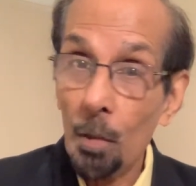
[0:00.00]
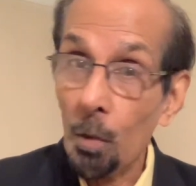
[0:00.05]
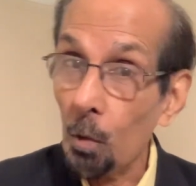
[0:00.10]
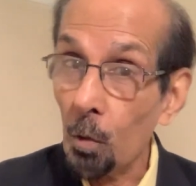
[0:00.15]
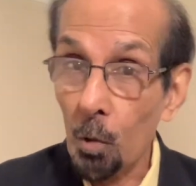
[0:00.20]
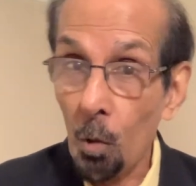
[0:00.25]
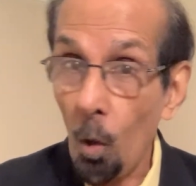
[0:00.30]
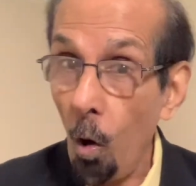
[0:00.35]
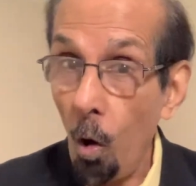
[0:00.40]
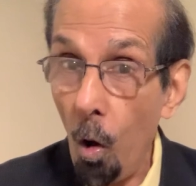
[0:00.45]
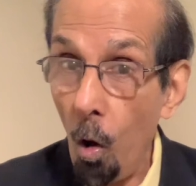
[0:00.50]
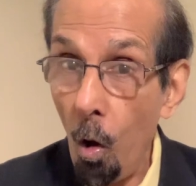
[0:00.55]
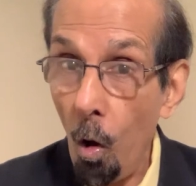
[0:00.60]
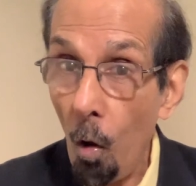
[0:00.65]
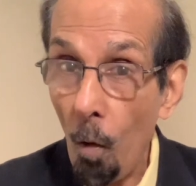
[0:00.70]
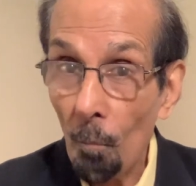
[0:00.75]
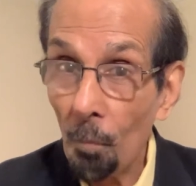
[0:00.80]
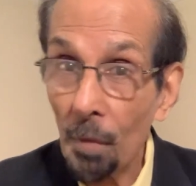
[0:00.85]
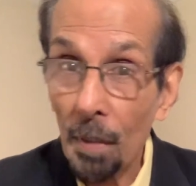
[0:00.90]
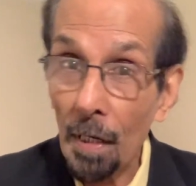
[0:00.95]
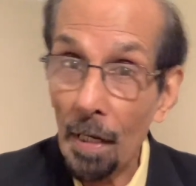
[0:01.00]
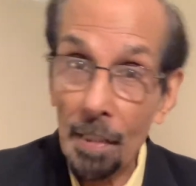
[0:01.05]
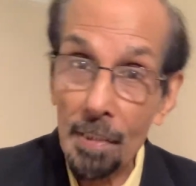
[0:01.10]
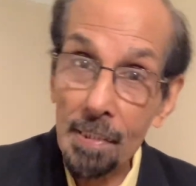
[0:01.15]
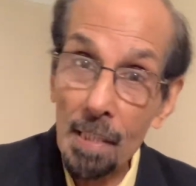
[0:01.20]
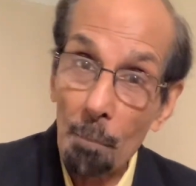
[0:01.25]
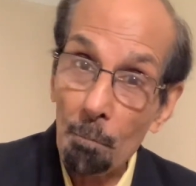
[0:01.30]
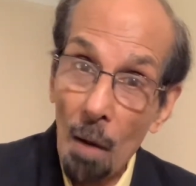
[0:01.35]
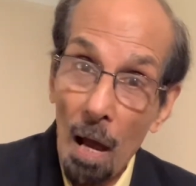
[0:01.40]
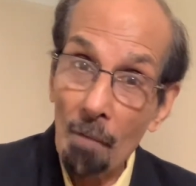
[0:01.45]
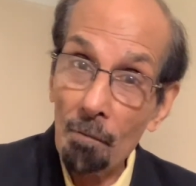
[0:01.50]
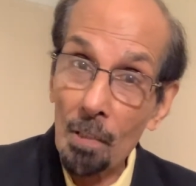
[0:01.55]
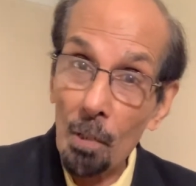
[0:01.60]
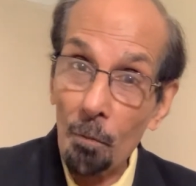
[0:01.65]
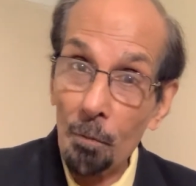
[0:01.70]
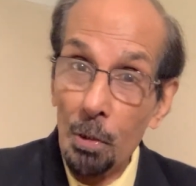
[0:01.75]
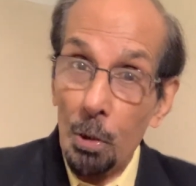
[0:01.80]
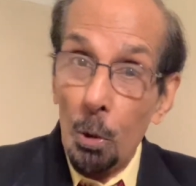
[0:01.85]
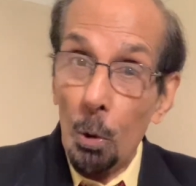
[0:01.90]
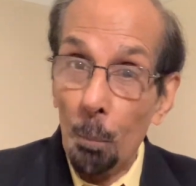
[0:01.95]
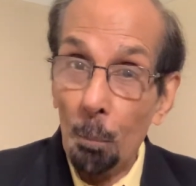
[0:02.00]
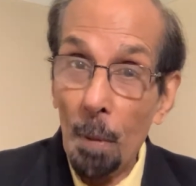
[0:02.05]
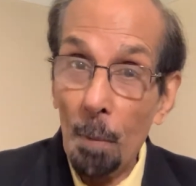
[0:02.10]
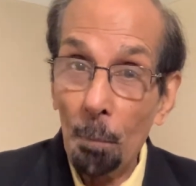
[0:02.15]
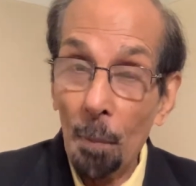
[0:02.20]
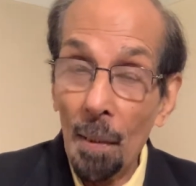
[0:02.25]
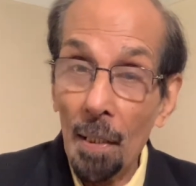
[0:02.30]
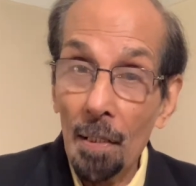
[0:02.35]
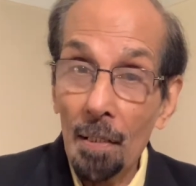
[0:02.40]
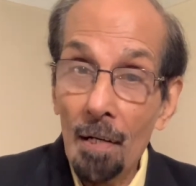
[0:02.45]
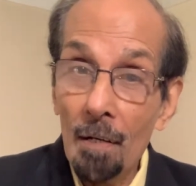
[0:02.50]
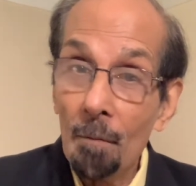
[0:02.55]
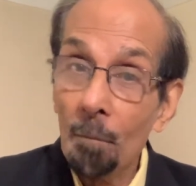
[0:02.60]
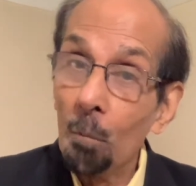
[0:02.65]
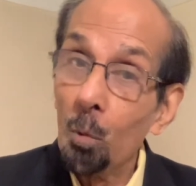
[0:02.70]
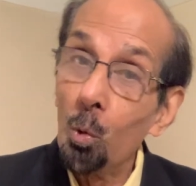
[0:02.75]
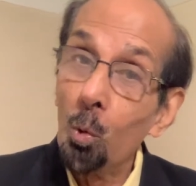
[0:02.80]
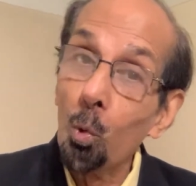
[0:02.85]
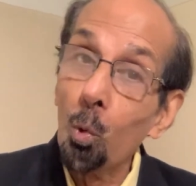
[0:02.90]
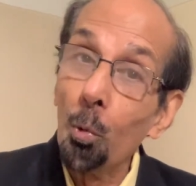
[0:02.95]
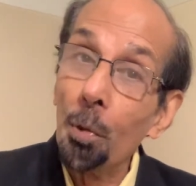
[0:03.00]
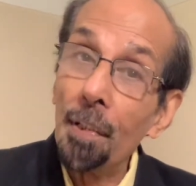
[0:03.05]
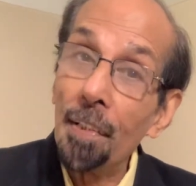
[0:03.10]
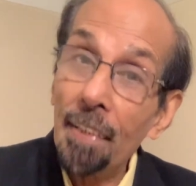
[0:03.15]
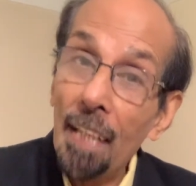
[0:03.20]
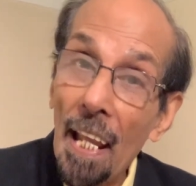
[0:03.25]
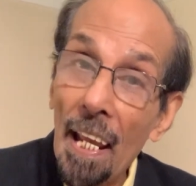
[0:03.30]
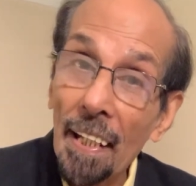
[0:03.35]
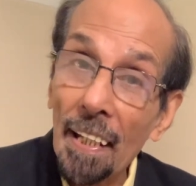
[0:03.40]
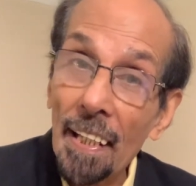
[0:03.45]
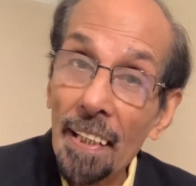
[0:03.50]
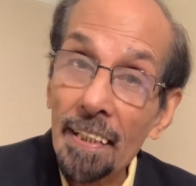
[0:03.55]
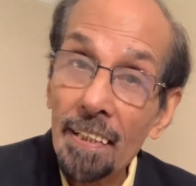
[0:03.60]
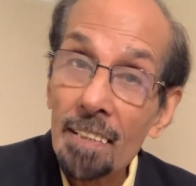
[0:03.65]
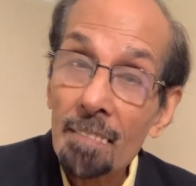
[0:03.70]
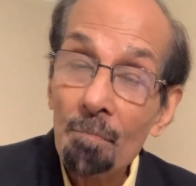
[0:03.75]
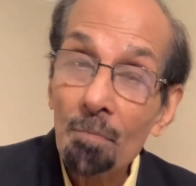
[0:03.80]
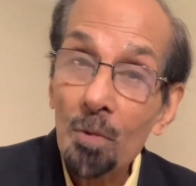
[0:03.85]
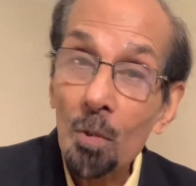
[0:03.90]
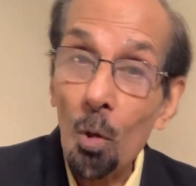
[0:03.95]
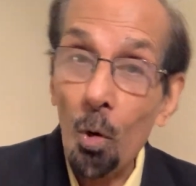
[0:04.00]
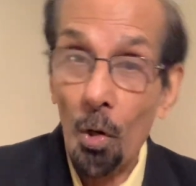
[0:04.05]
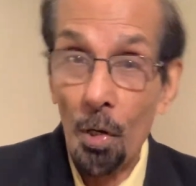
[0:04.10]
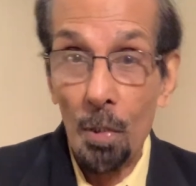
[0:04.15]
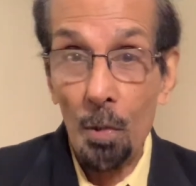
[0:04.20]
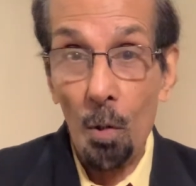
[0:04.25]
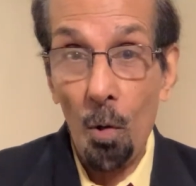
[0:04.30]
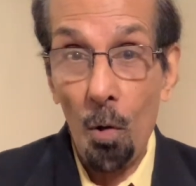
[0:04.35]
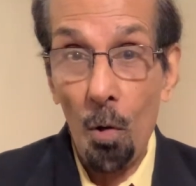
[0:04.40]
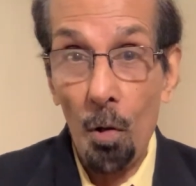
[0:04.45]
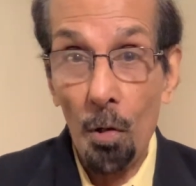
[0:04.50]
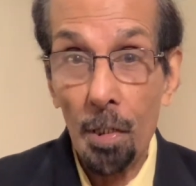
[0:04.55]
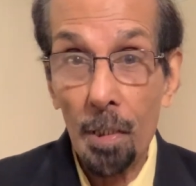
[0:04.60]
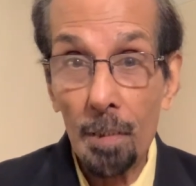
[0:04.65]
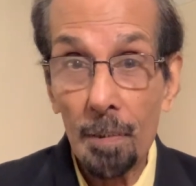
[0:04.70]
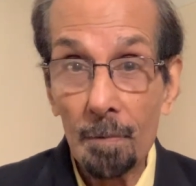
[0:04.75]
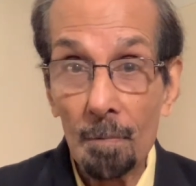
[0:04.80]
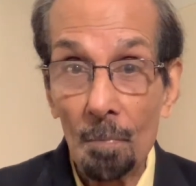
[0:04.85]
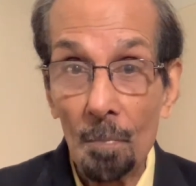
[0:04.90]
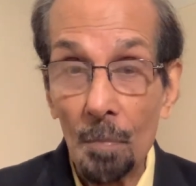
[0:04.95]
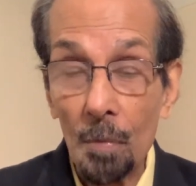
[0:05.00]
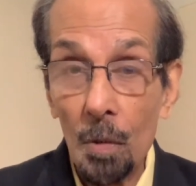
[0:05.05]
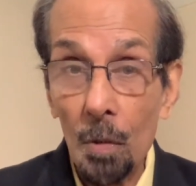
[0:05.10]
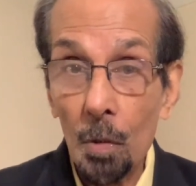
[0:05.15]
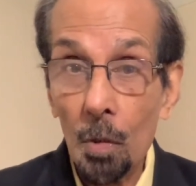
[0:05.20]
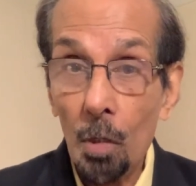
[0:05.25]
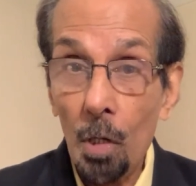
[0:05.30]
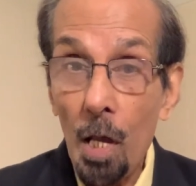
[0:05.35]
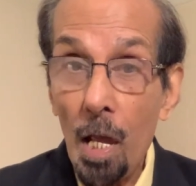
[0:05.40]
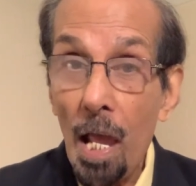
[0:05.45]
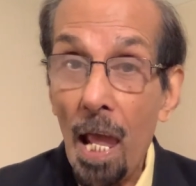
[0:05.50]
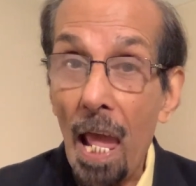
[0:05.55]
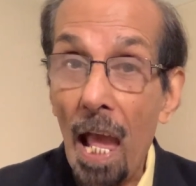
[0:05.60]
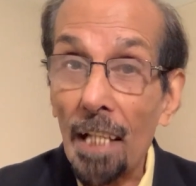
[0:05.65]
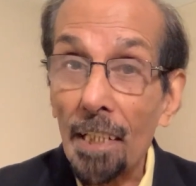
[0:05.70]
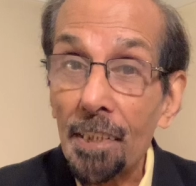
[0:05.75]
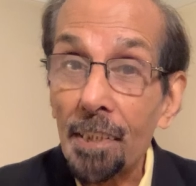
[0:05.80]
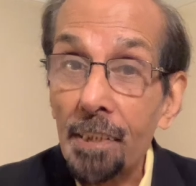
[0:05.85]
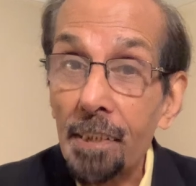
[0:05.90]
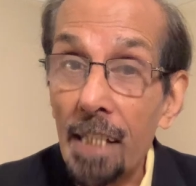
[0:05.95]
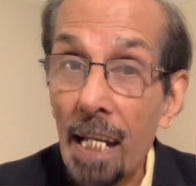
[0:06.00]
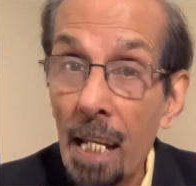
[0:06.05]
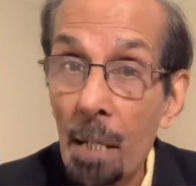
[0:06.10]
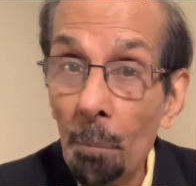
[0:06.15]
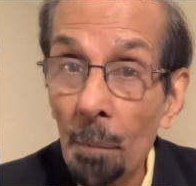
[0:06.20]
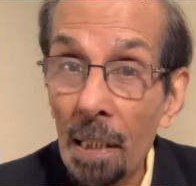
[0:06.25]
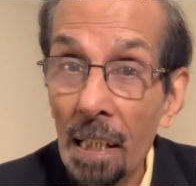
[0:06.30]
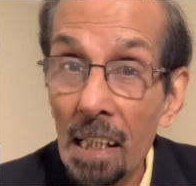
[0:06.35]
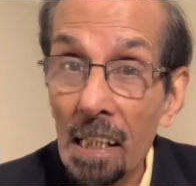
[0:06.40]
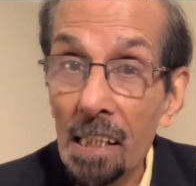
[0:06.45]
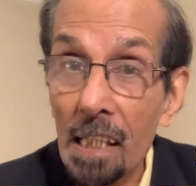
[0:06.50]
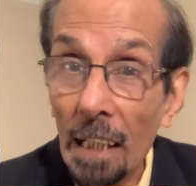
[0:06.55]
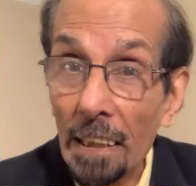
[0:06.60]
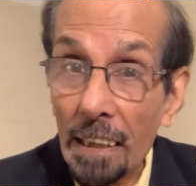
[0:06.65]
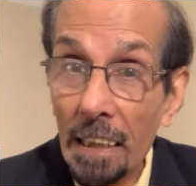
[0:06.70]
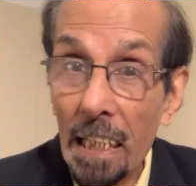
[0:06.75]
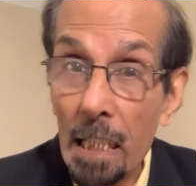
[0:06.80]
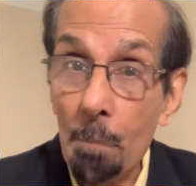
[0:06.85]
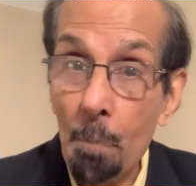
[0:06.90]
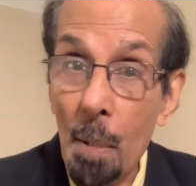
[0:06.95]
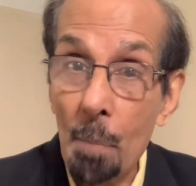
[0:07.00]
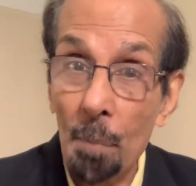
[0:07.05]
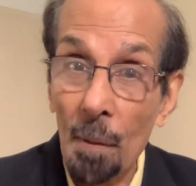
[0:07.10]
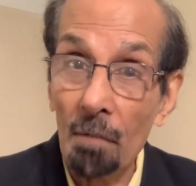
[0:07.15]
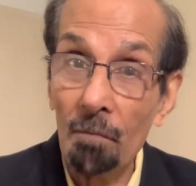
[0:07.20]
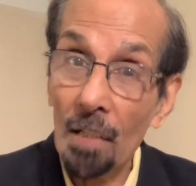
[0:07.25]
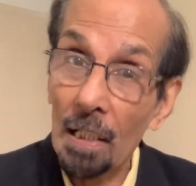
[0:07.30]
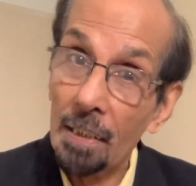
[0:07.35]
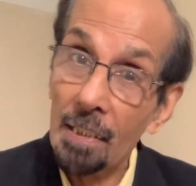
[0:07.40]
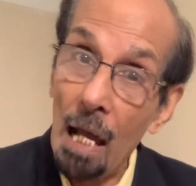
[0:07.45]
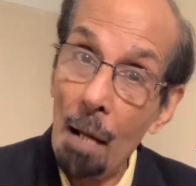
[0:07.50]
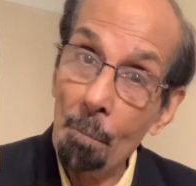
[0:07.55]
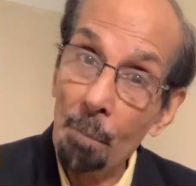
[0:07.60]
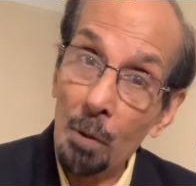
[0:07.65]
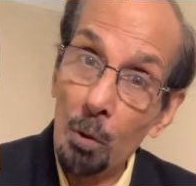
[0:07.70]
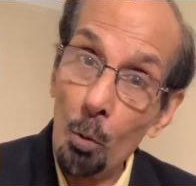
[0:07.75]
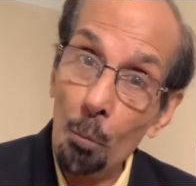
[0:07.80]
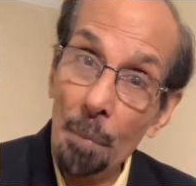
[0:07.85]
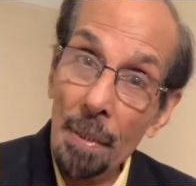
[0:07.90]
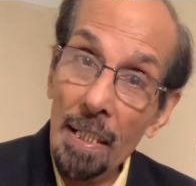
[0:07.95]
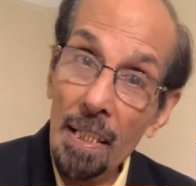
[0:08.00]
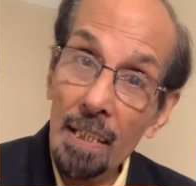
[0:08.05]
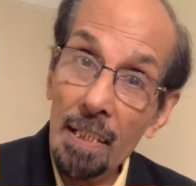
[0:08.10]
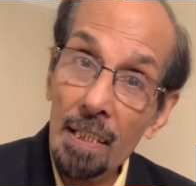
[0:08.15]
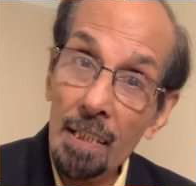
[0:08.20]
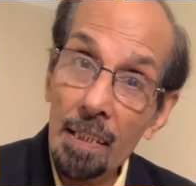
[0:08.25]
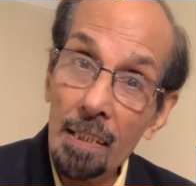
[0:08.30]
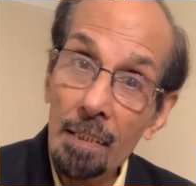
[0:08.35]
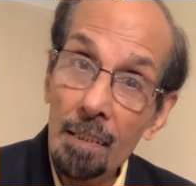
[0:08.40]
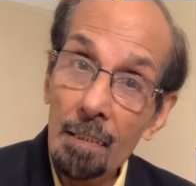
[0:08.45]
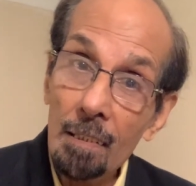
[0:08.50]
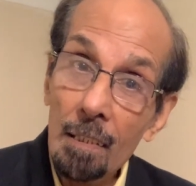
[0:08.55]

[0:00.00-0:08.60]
Now it's the power of you people to take it or not. Extremely lucky people will come to me.